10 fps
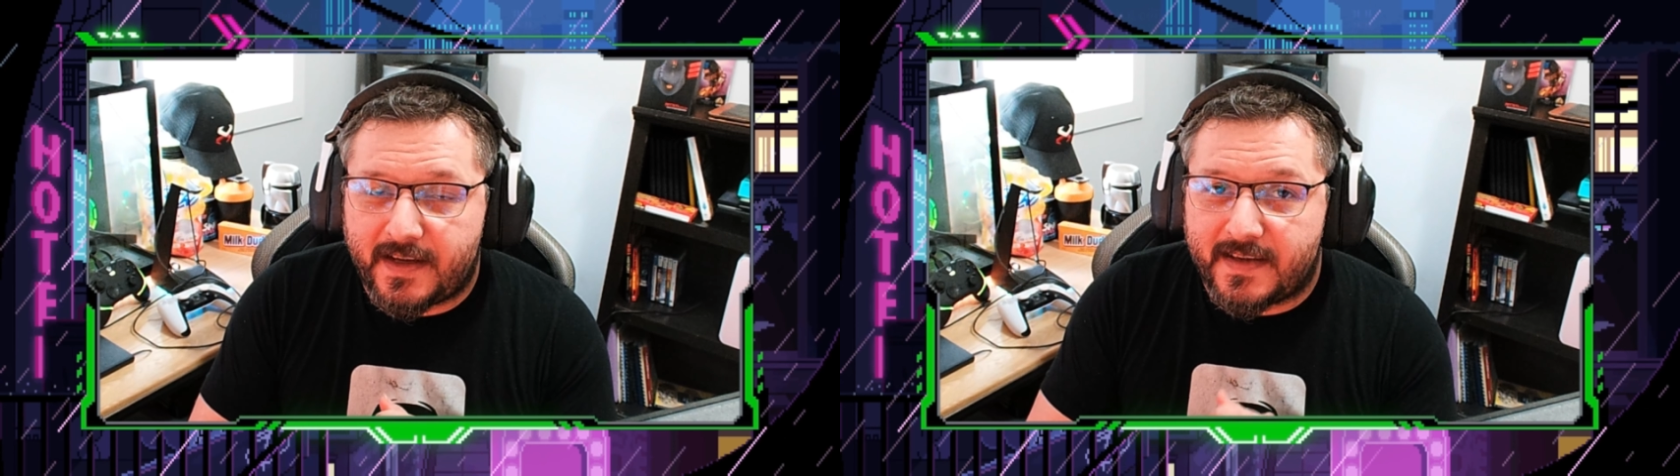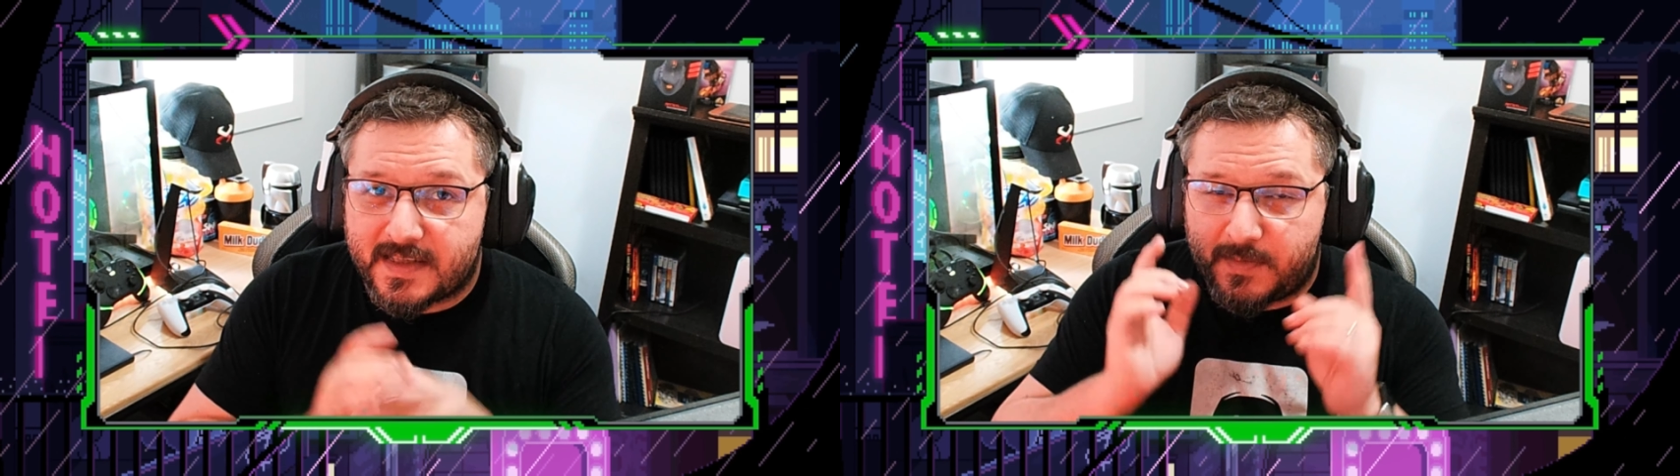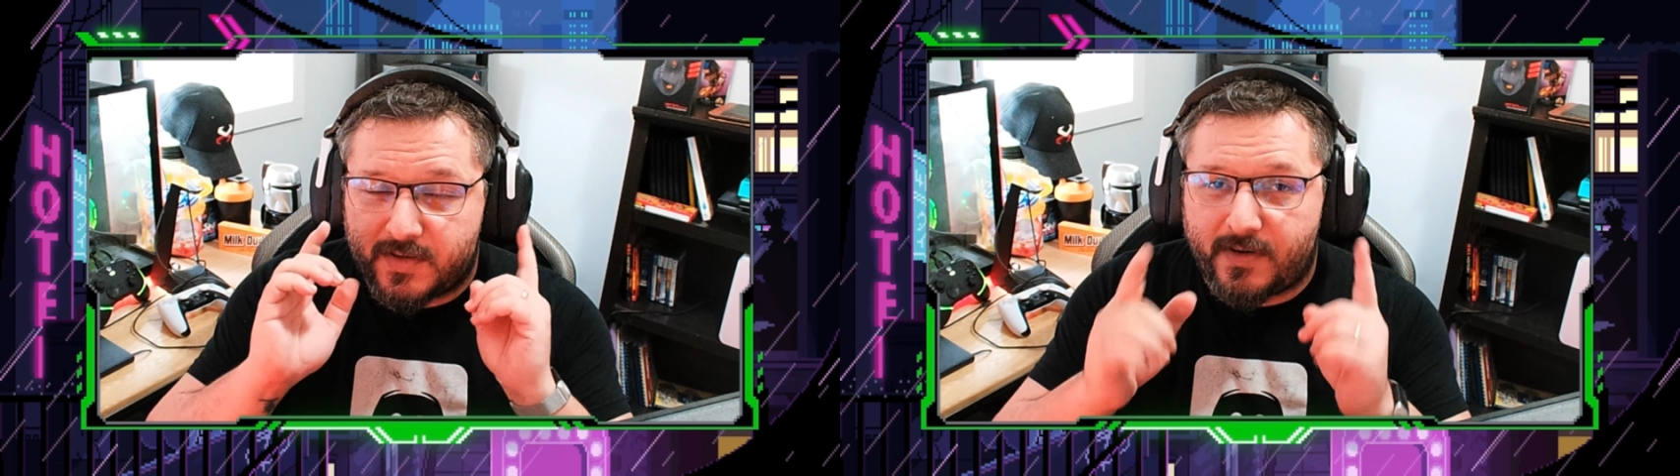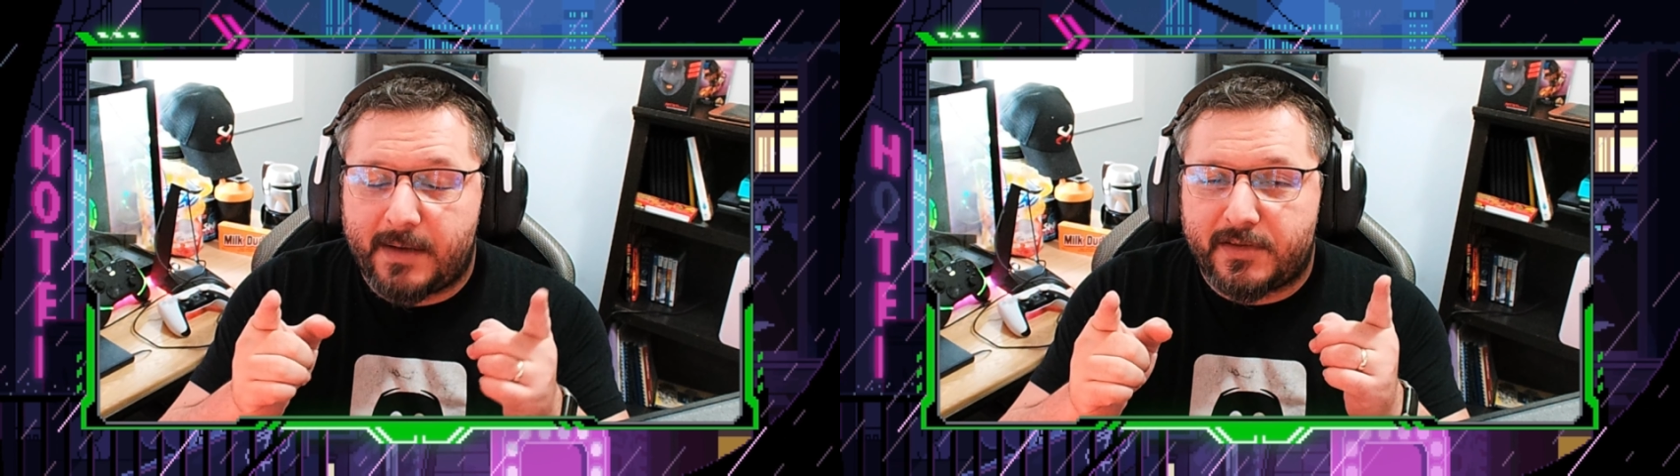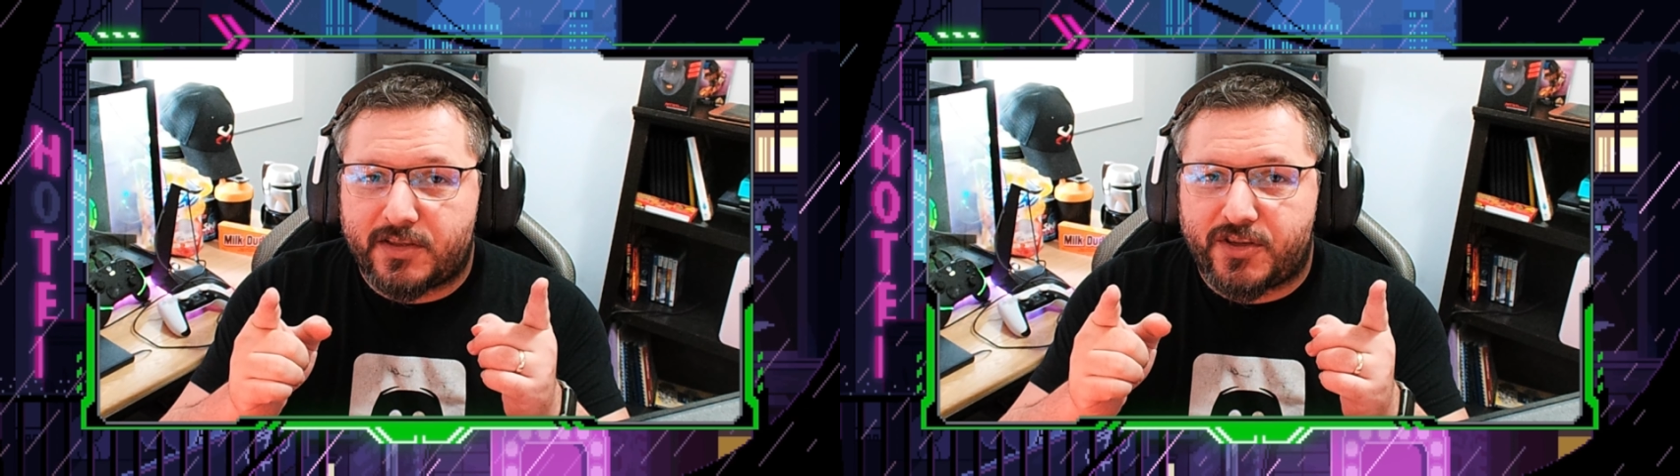guys
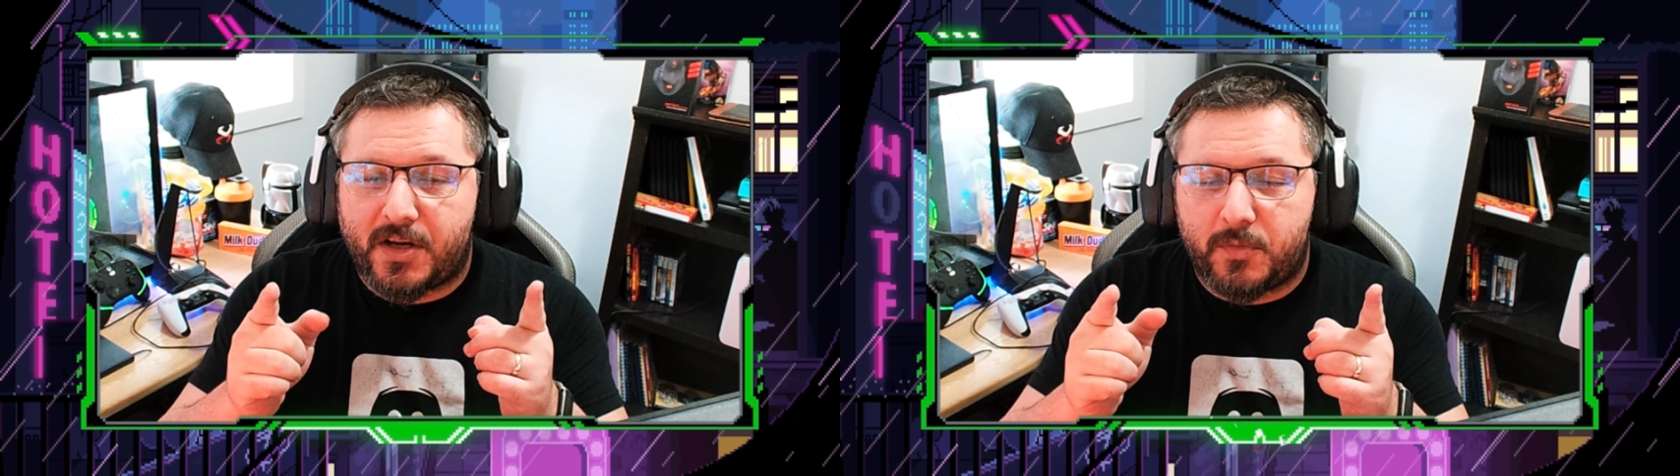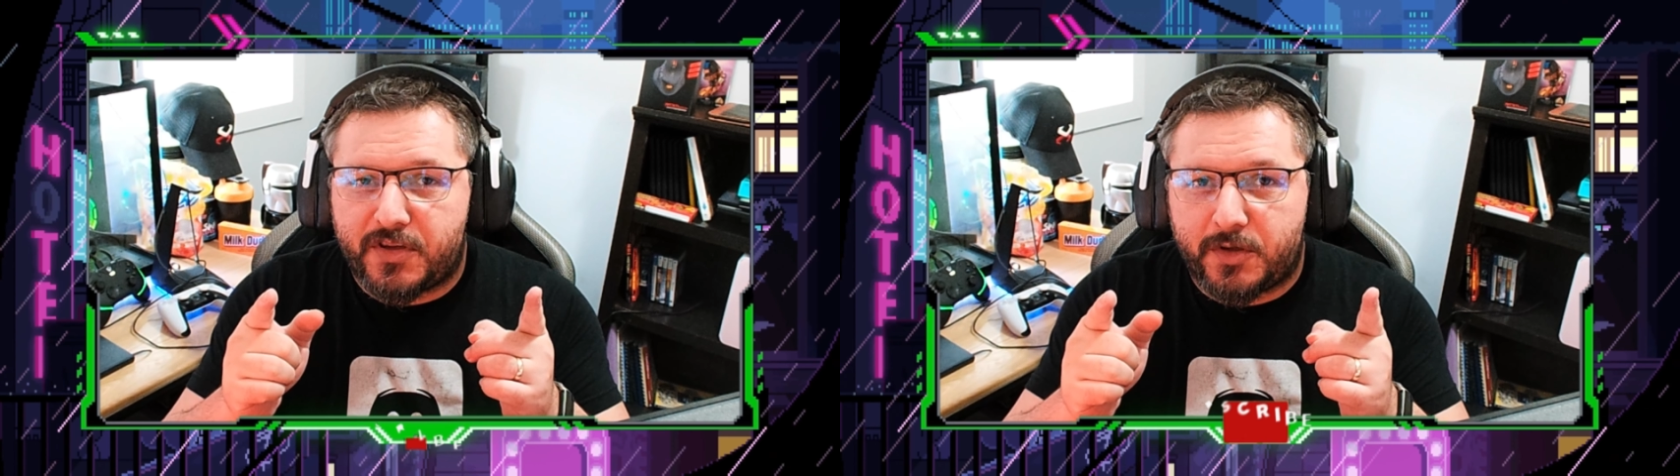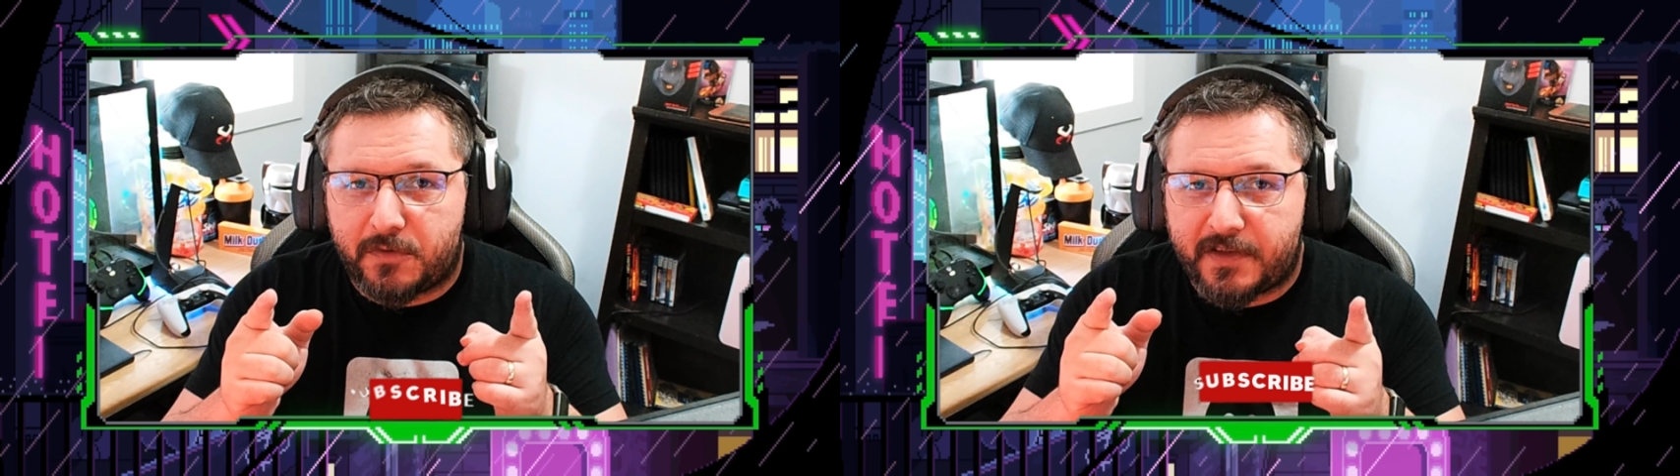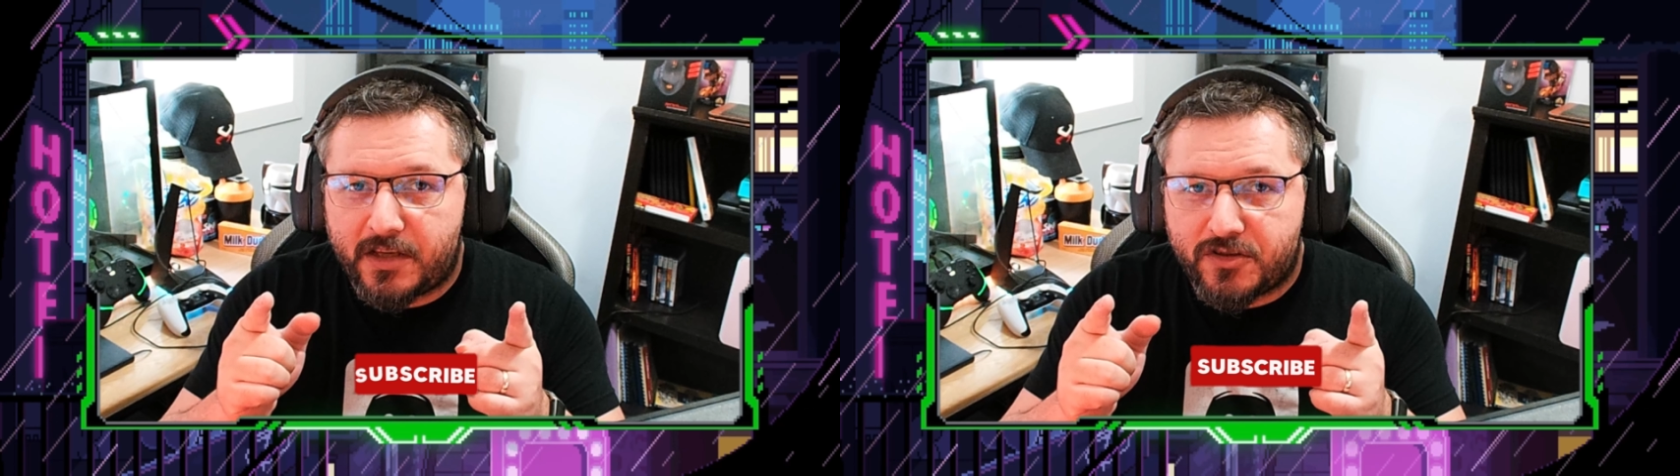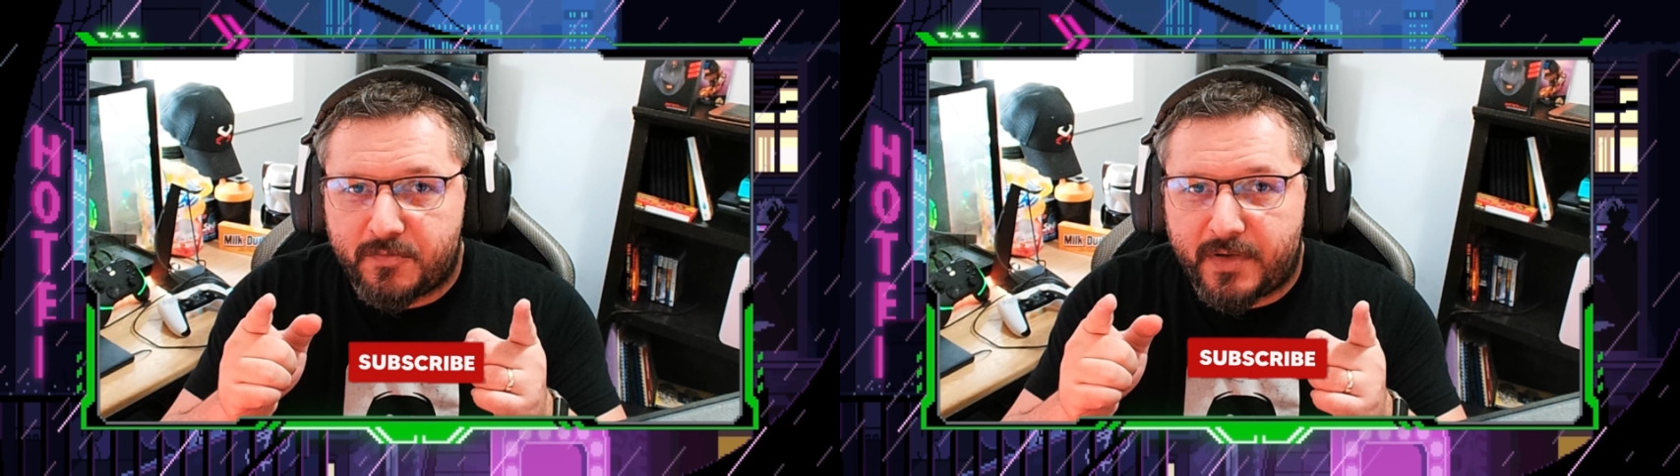subscribe to the channel with the
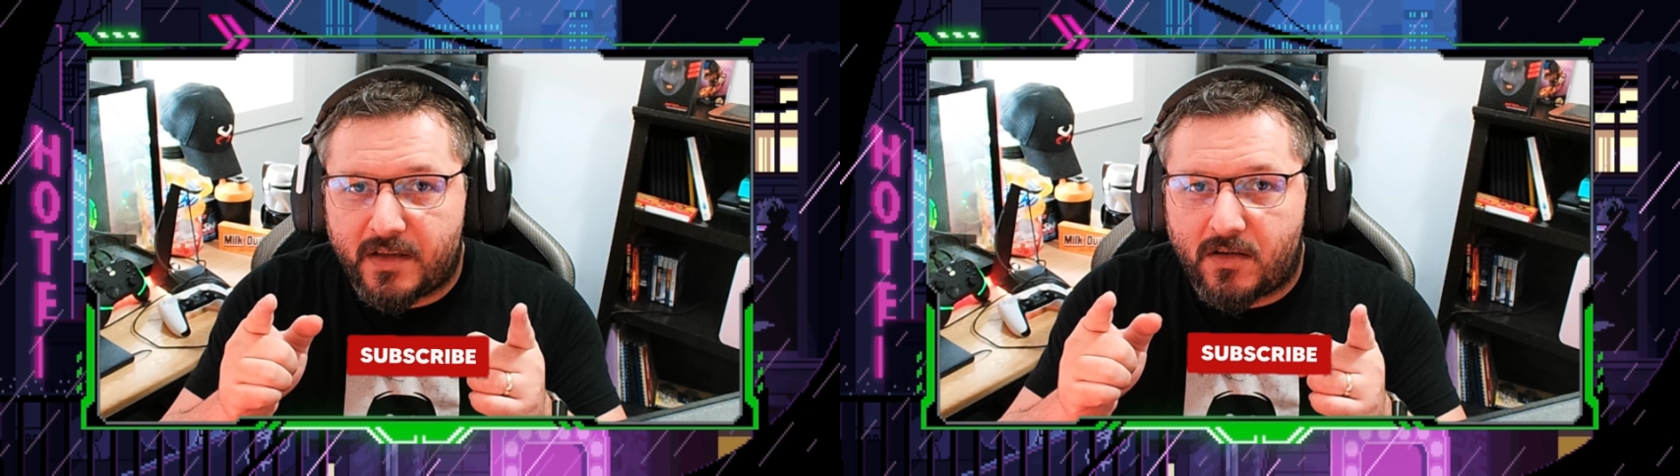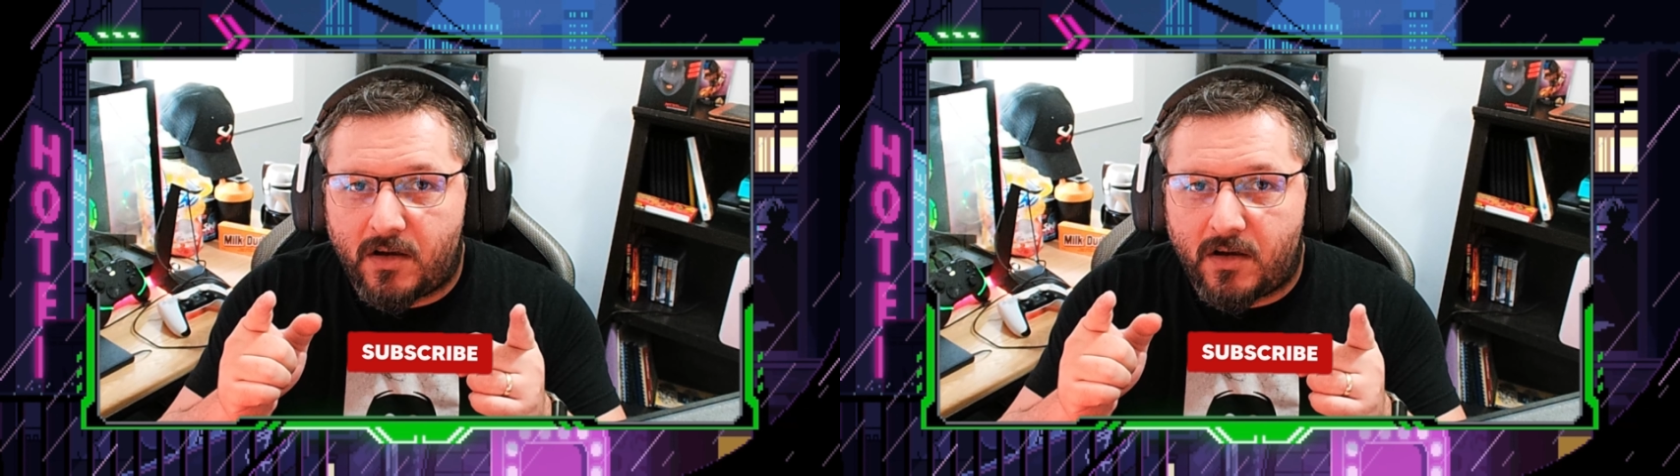notification bell